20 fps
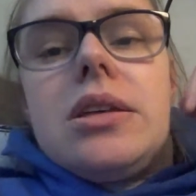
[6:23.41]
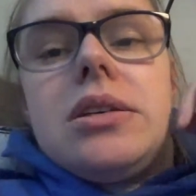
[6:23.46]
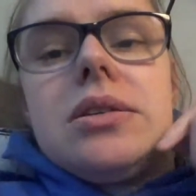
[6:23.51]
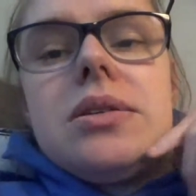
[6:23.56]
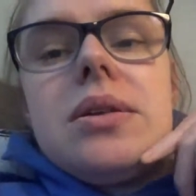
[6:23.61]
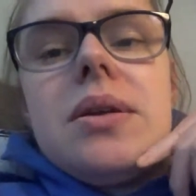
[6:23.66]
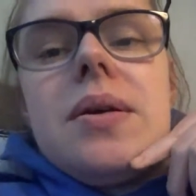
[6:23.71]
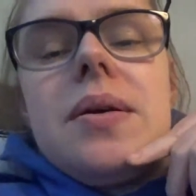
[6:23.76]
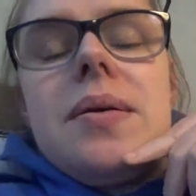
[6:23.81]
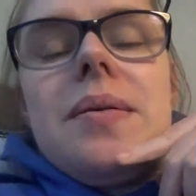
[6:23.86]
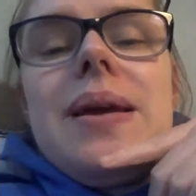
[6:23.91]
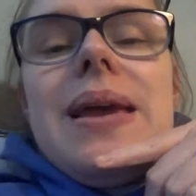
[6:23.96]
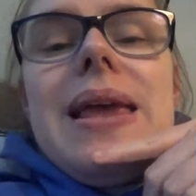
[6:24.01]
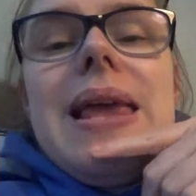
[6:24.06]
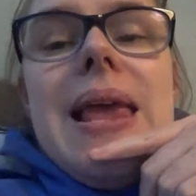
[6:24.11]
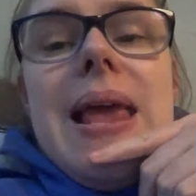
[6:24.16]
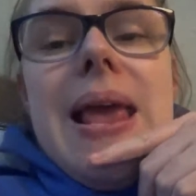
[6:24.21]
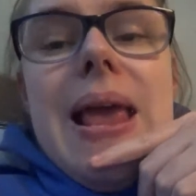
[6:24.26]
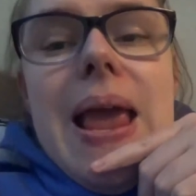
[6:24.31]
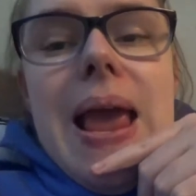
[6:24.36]
So
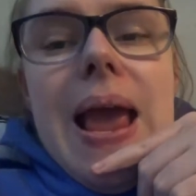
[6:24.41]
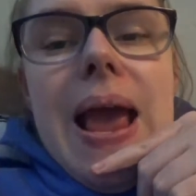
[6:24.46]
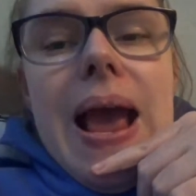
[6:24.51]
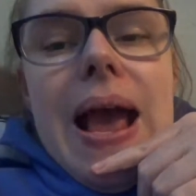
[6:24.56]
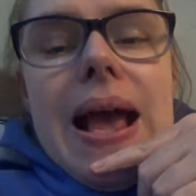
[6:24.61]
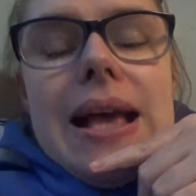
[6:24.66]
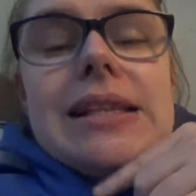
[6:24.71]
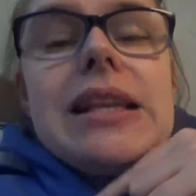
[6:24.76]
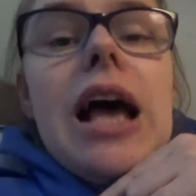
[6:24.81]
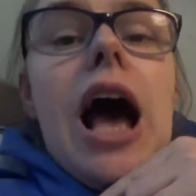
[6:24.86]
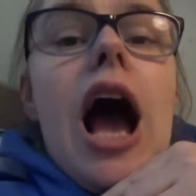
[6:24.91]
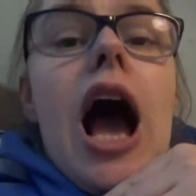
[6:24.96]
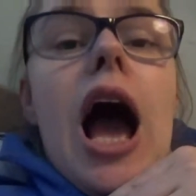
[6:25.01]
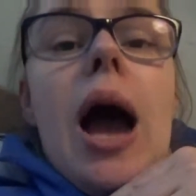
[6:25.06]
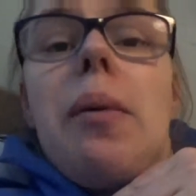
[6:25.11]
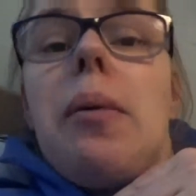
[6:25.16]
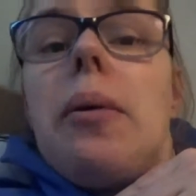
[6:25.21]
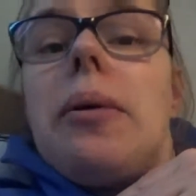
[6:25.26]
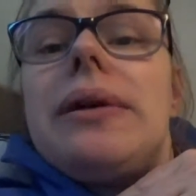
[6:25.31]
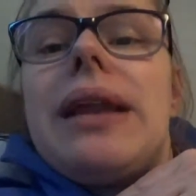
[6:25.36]
yes,
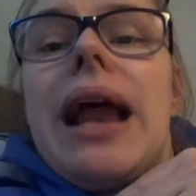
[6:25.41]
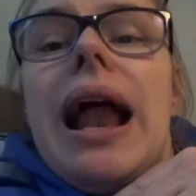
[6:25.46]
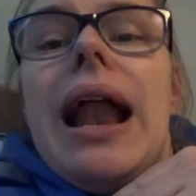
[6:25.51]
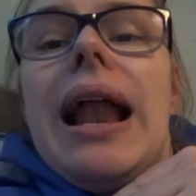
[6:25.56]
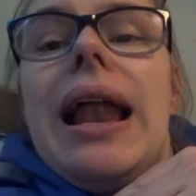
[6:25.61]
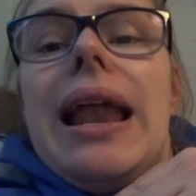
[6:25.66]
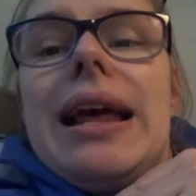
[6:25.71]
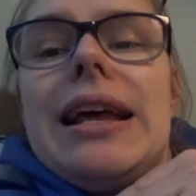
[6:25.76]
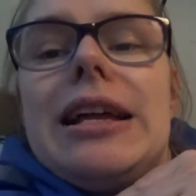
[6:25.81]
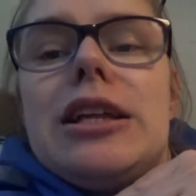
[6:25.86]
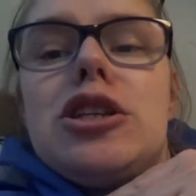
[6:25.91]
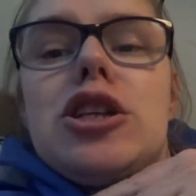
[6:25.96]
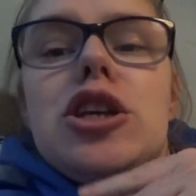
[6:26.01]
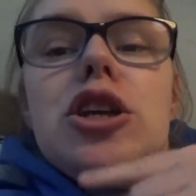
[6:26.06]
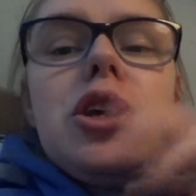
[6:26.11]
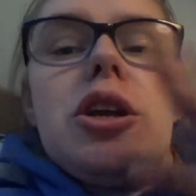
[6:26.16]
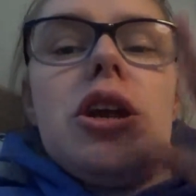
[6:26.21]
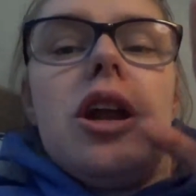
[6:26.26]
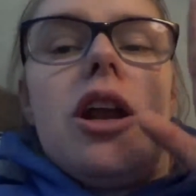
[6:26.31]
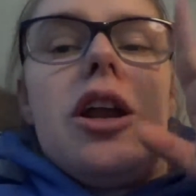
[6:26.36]
I would like
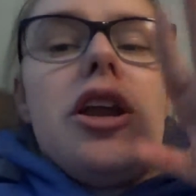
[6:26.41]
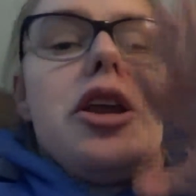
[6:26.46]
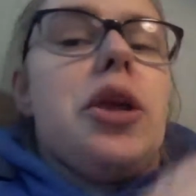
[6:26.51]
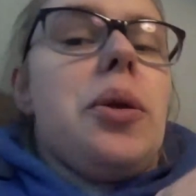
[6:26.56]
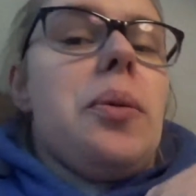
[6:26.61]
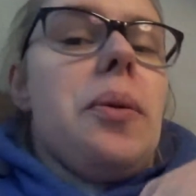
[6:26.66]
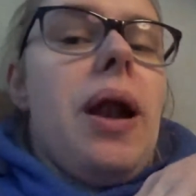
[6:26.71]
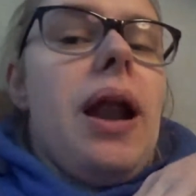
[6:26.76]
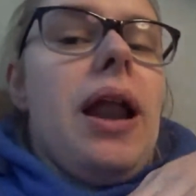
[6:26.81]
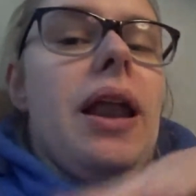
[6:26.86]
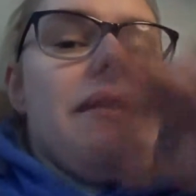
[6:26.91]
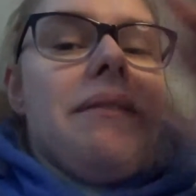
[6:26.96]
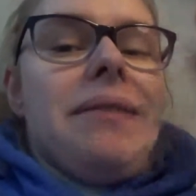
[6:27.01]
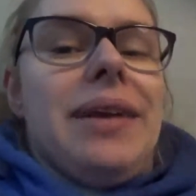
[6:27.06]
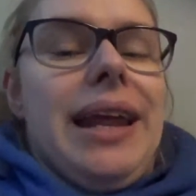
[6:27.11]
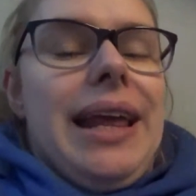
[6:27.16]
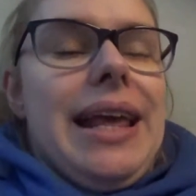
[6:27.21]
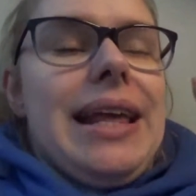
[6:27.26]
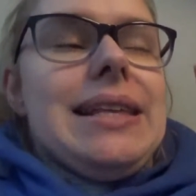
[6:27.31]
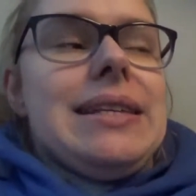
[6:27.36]
to you, a
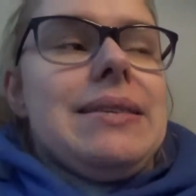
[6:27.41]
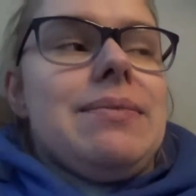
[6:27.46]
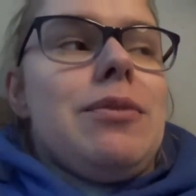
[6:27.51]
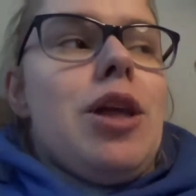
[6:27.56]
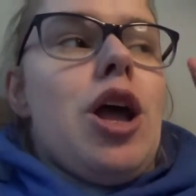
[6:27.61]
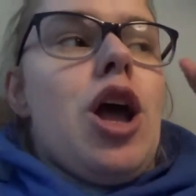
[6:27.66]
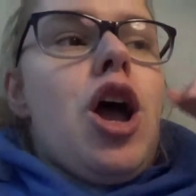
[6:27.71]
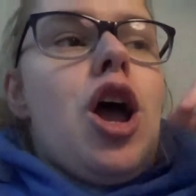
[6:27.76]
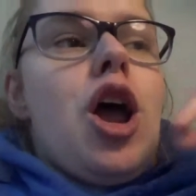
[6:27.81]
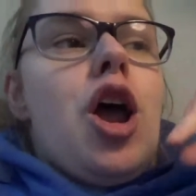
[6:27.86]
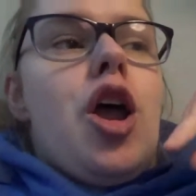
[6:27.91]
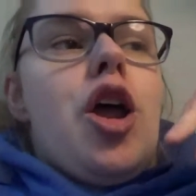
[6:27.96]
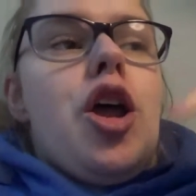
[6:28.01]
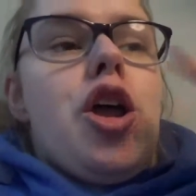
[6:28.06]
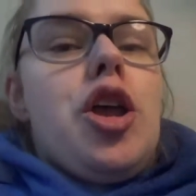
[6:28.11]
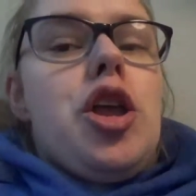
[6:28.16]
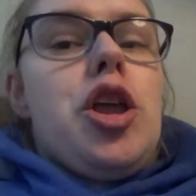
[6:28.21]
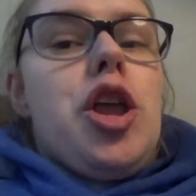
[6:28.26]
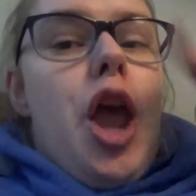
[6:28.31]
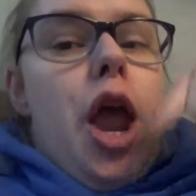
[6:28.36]
lovelies
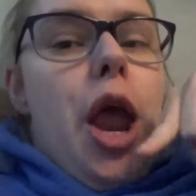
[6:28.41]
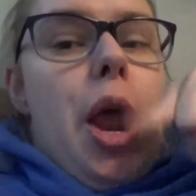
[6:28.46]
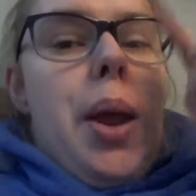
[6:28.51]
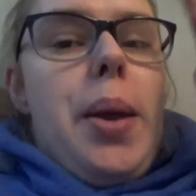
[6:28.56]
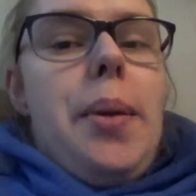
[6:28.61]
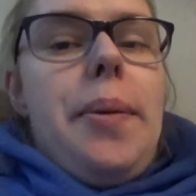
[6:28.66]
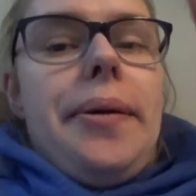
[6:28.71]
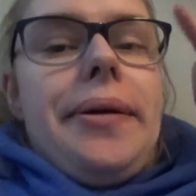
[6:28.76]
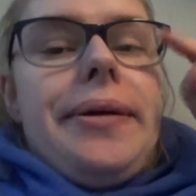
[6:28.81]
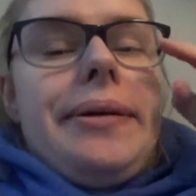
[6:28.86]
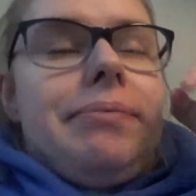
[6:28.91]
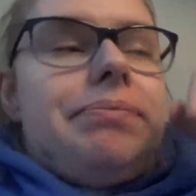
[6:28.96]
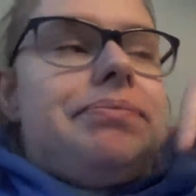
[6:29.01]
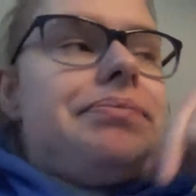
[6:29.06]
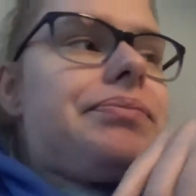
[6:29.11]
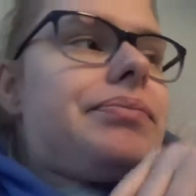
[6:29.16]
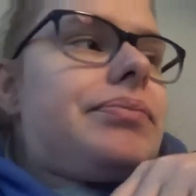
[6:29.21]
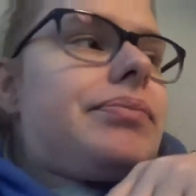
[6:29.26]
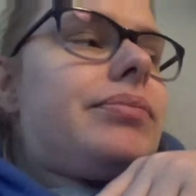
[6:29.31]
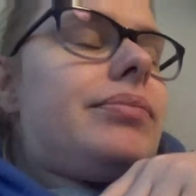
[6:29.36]
game
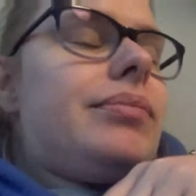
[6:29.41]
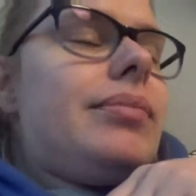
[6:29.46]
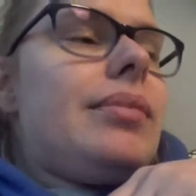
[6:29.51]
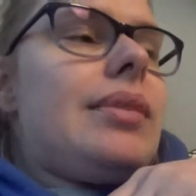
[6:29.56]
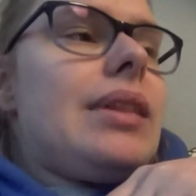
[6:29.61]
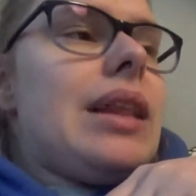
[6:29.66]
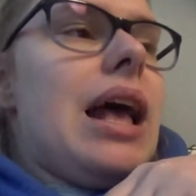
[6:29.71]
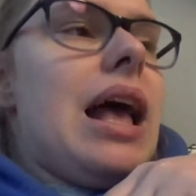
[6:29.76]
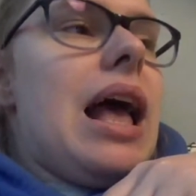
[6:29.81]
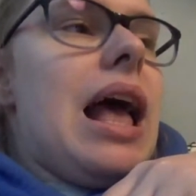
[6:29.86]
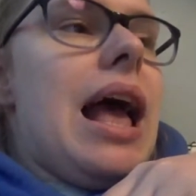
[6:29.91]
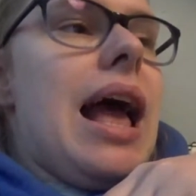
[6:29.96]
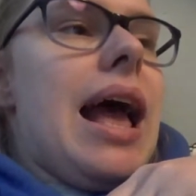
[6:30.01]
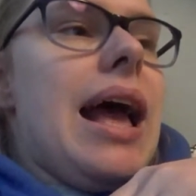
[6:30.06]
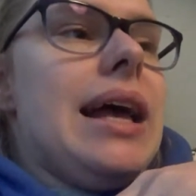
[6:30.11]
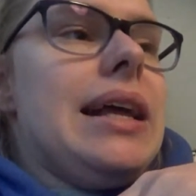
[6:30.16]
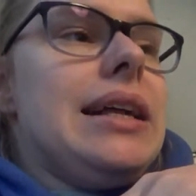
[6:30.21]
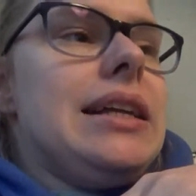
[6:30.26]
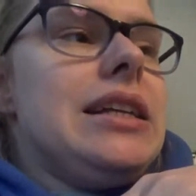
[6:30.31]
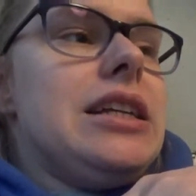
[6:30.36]

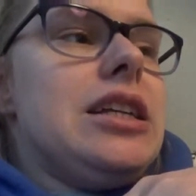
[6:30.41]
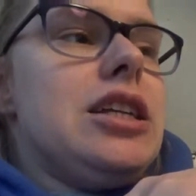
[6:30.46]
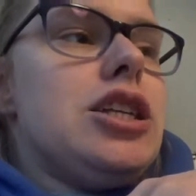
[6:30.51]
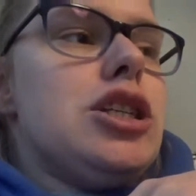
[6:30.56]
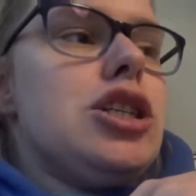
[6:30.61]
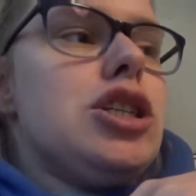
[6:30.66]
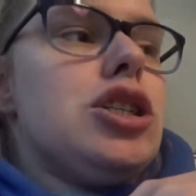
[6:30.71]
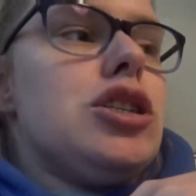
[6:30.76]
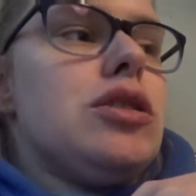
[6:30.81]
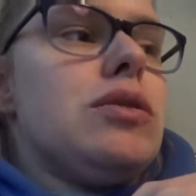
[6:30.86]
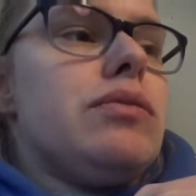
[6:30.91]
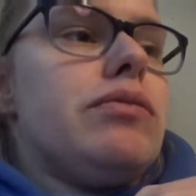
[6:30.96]
and